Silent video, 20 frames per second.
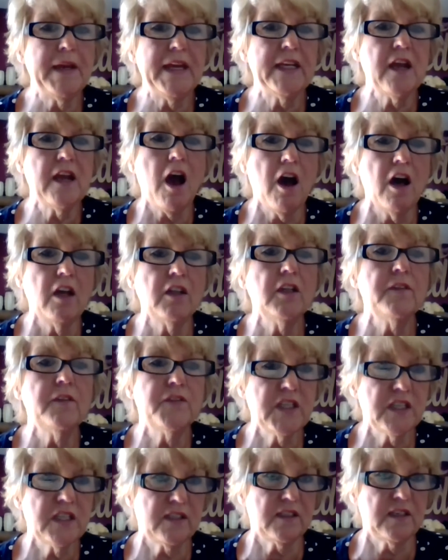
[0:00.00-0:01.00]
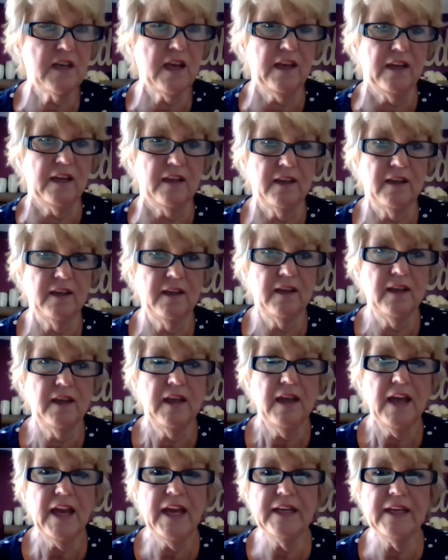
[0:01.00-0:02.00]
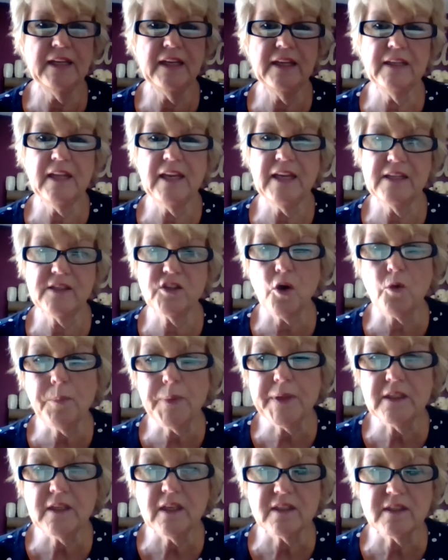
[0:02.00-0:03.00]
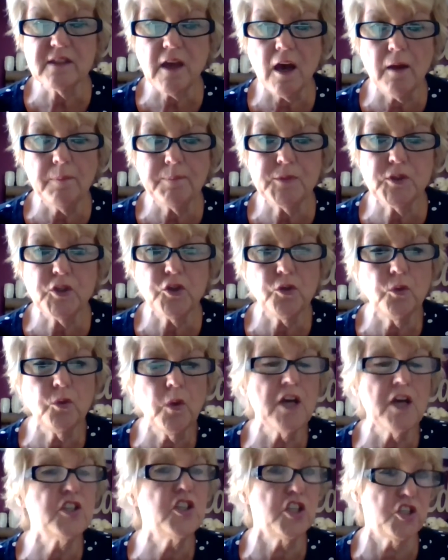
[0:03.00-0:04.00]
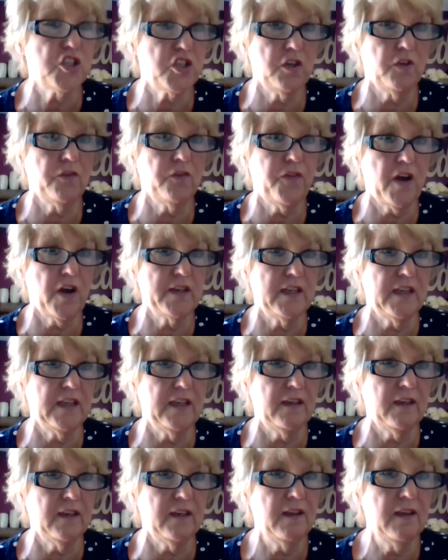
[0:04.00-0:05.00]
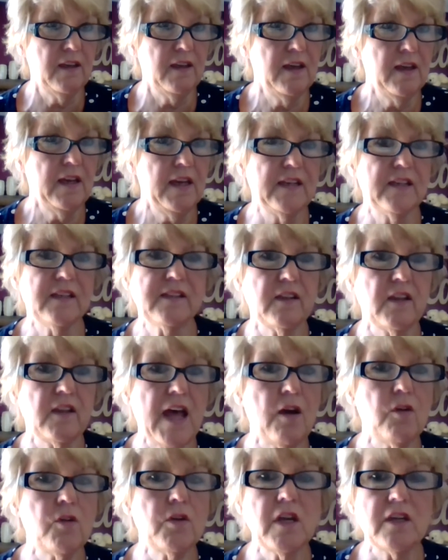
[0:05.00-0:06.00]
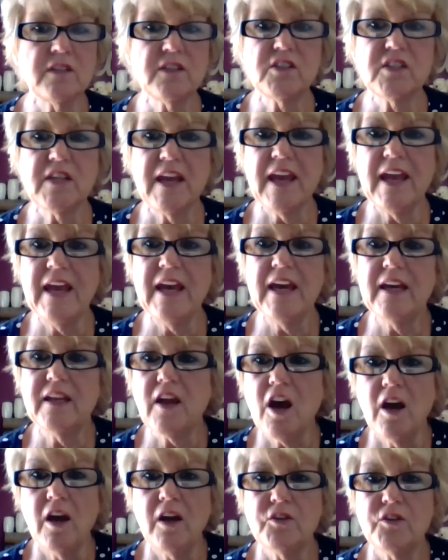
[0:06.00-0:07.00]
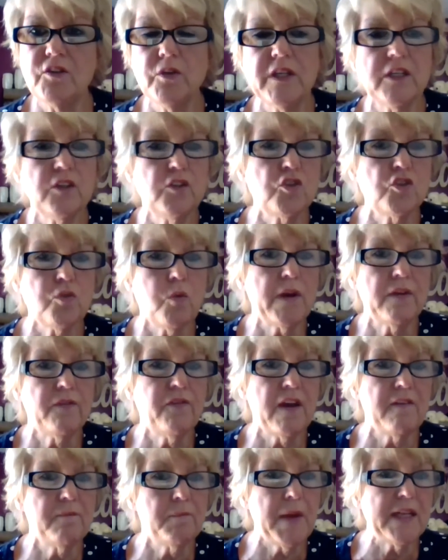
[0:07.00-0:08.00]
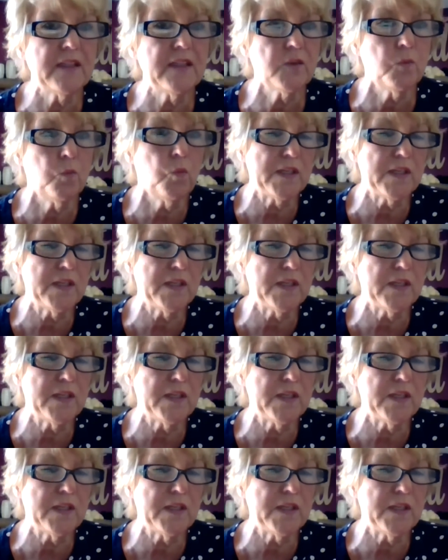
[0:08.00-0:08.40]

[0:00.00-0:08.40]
in all of the state. And it has opened us up to additional funding. It has allowed us to add 125 beds in